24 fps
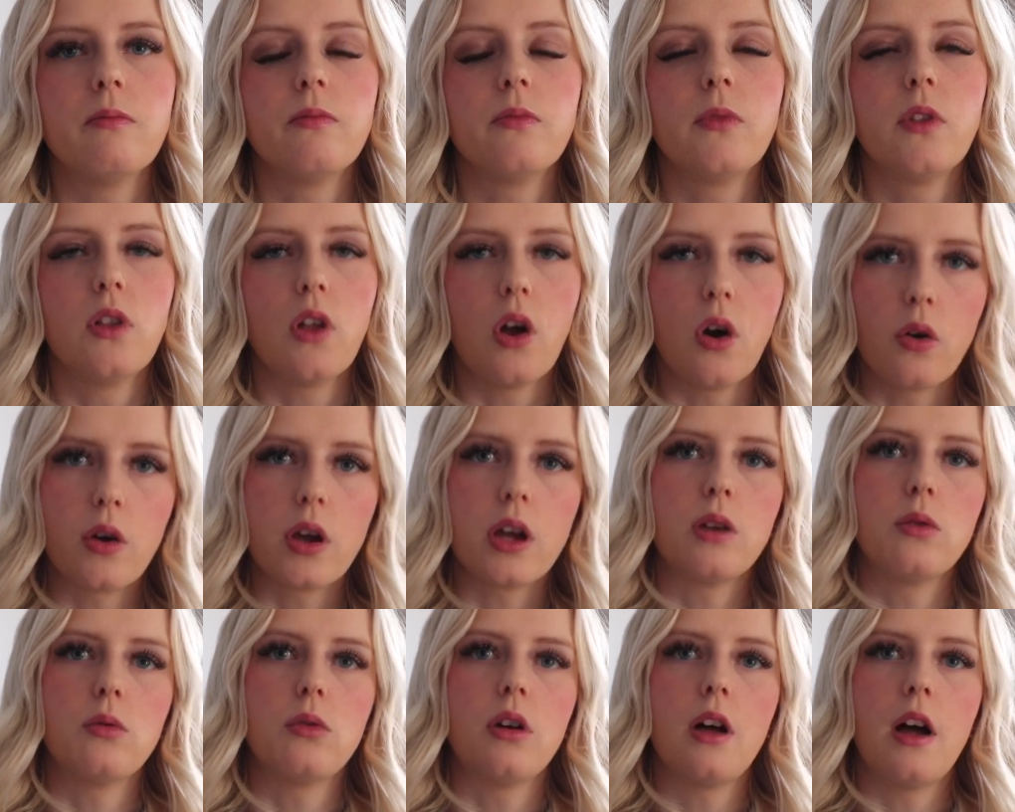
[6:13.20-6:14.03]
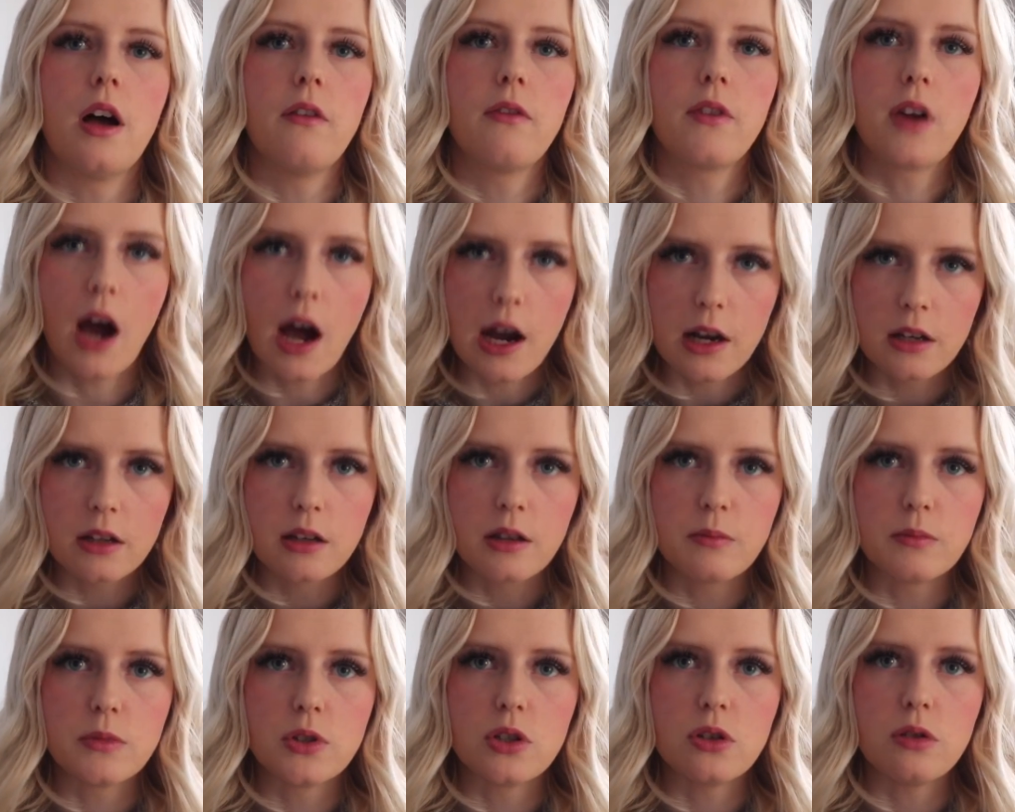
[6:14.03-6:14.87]
Logan will have guided
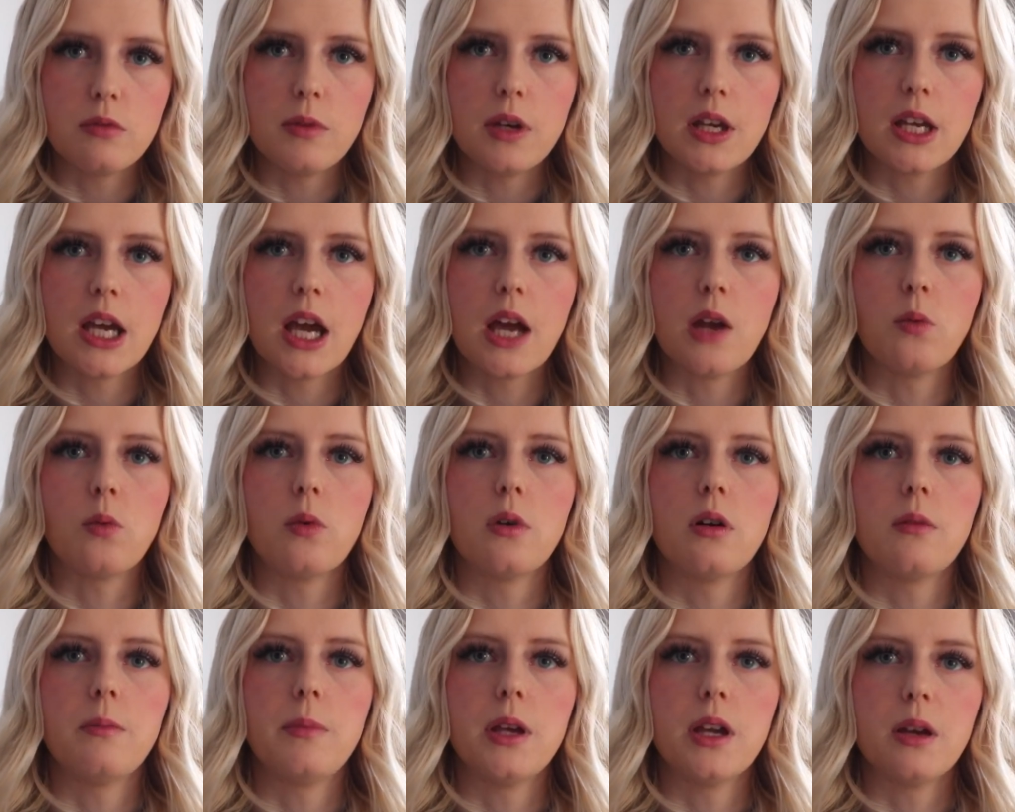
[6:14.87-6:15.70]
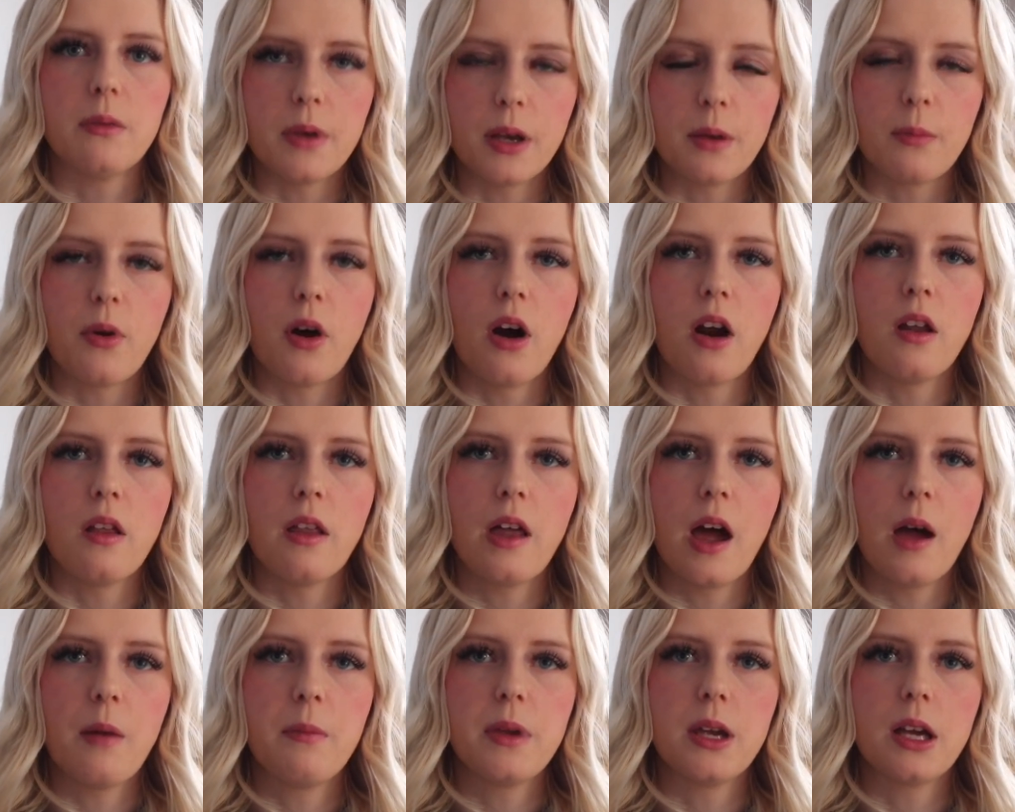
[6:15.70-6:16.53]
them to me and will be a big part of
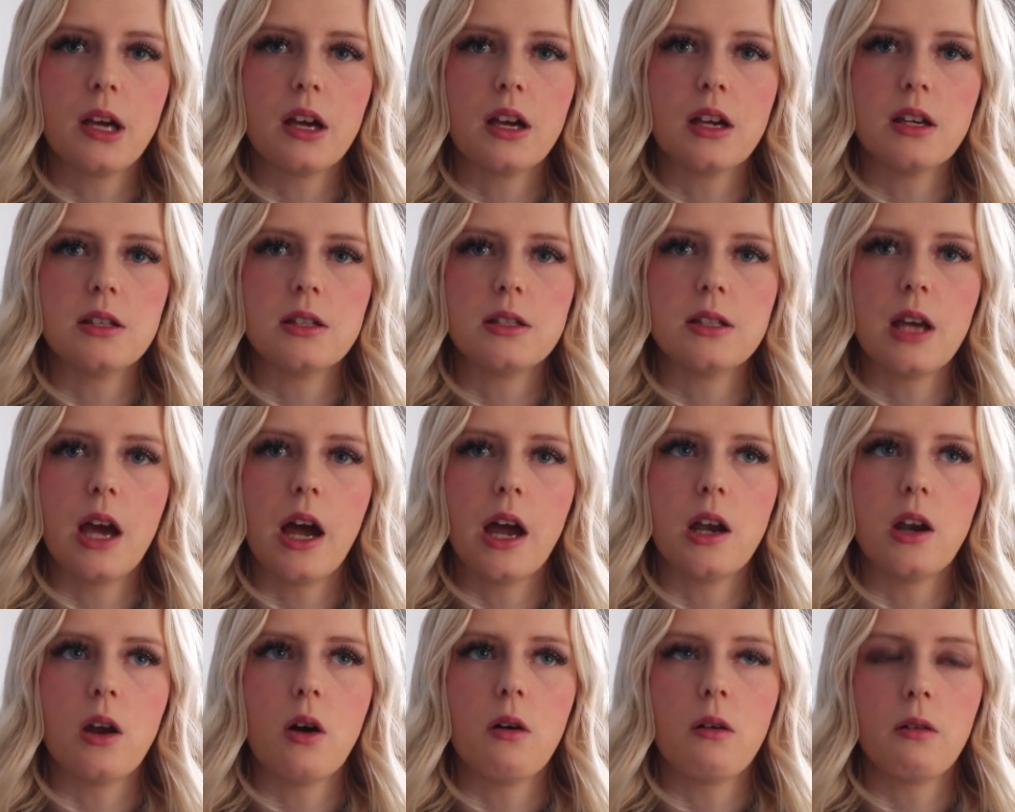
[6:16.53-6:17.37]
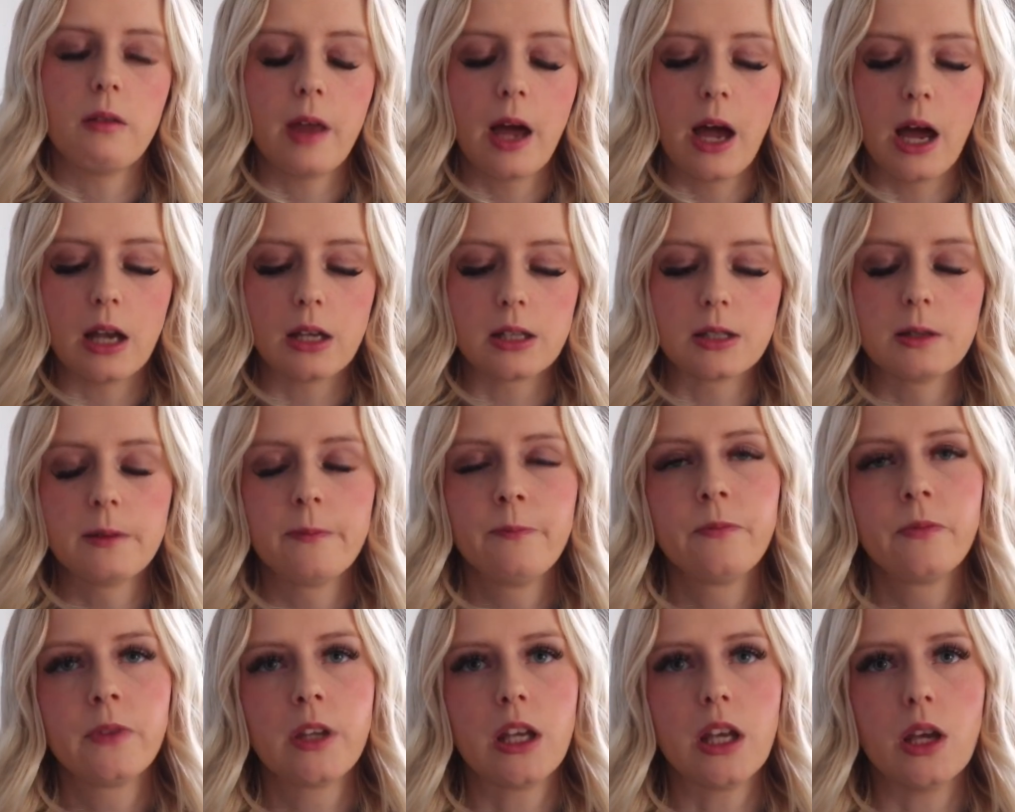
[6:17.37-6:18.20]
that, because I know that
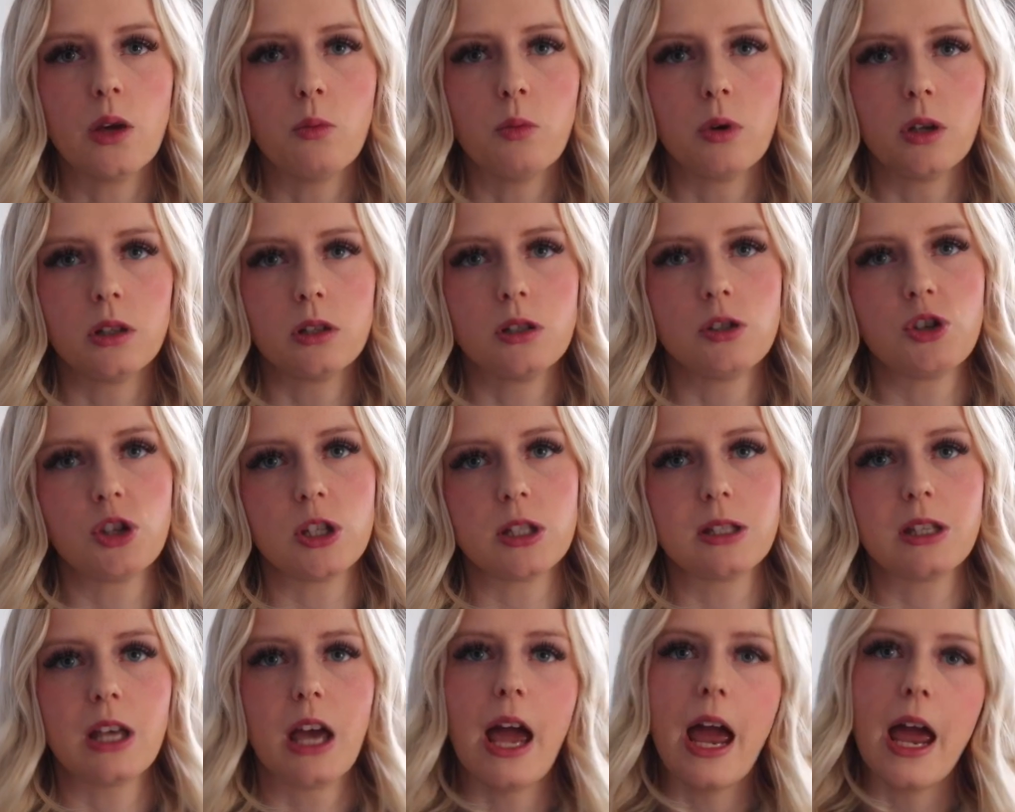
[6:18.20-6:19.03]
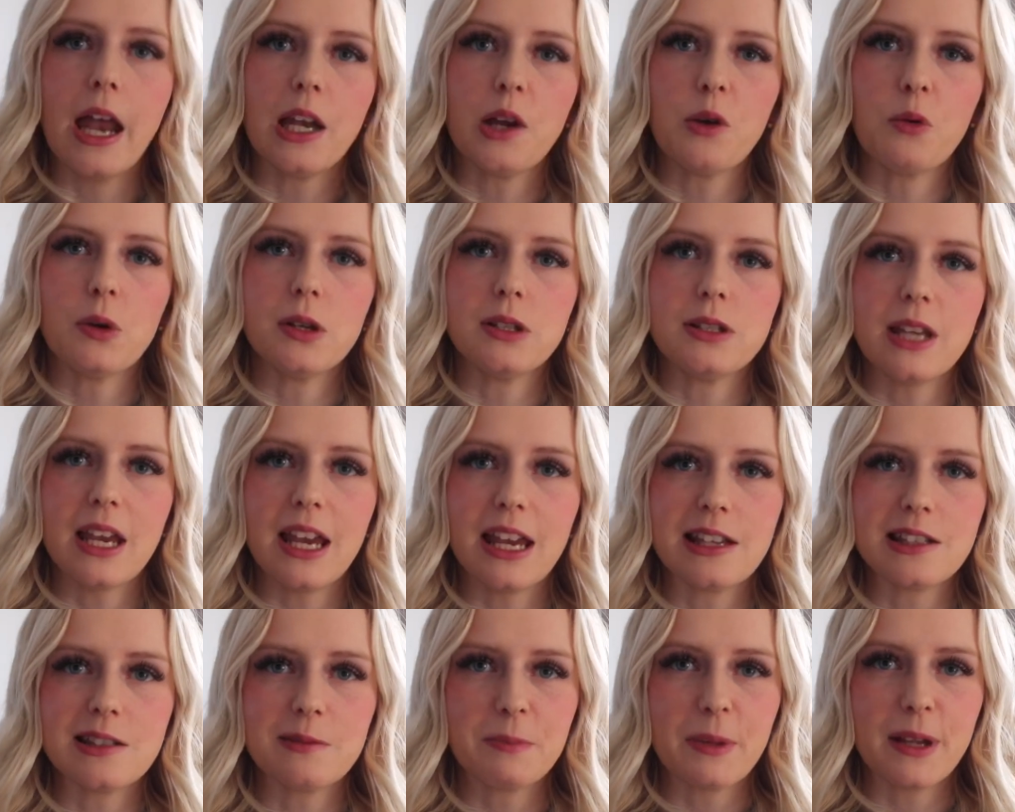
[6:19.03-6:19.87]
he wouldn't just let anyone
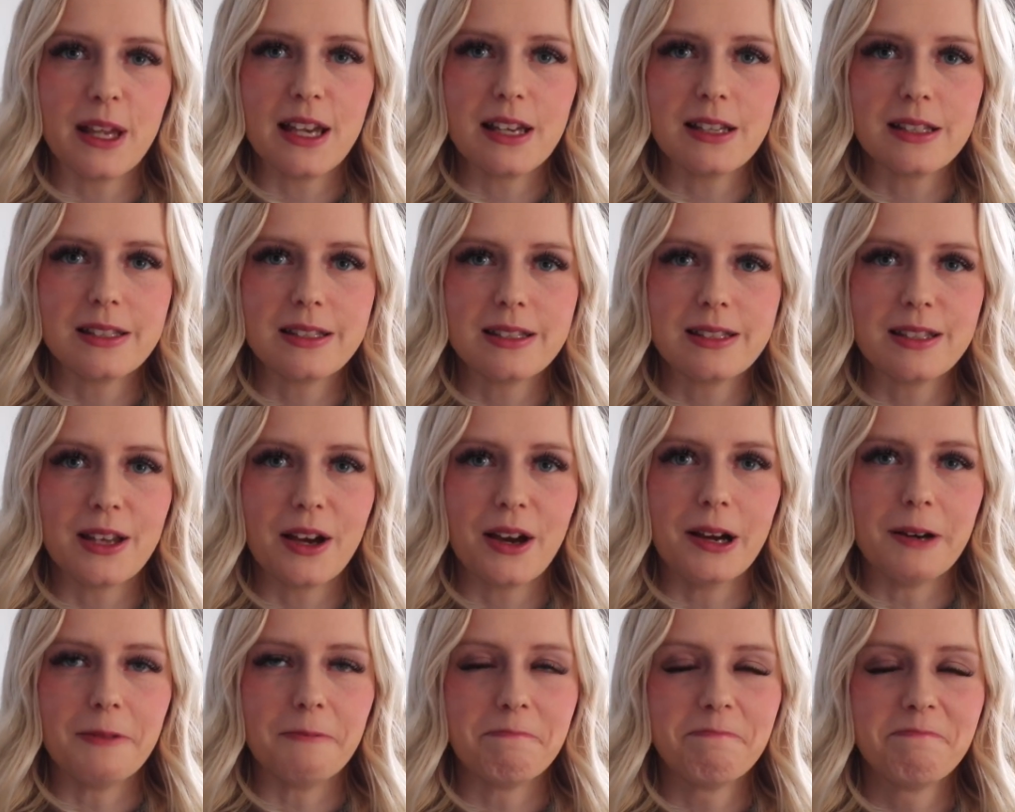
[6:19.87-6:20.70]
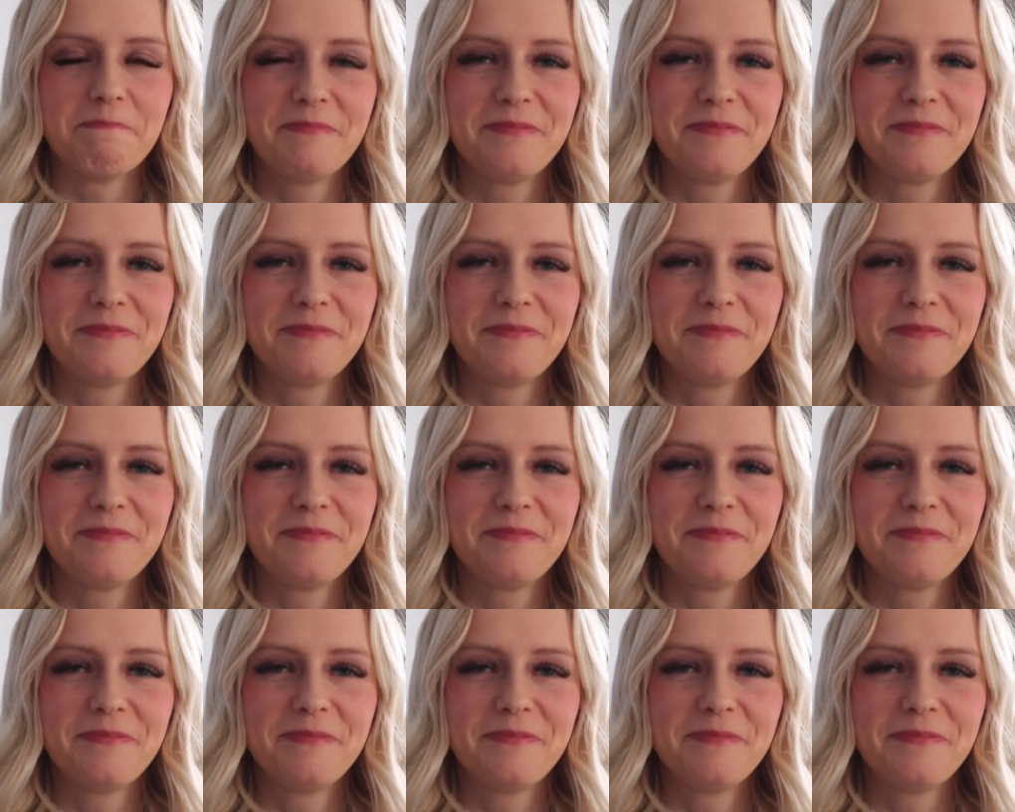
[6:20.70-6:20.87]
take his place. So